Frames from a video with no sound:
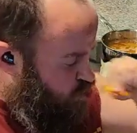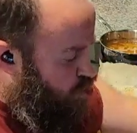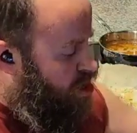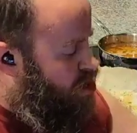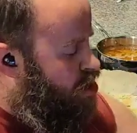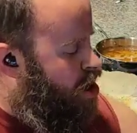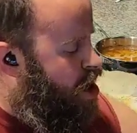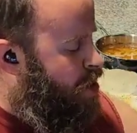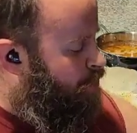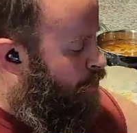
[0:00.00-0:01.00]
Oh,
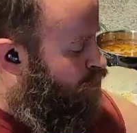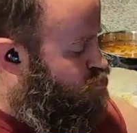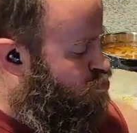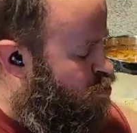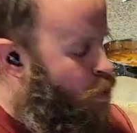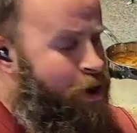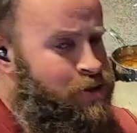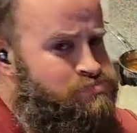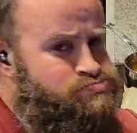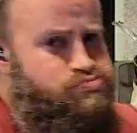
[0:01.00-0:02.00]
hot.
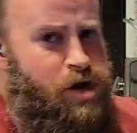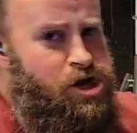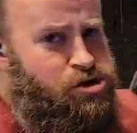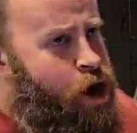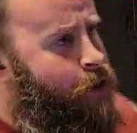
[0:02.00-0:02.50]
But it's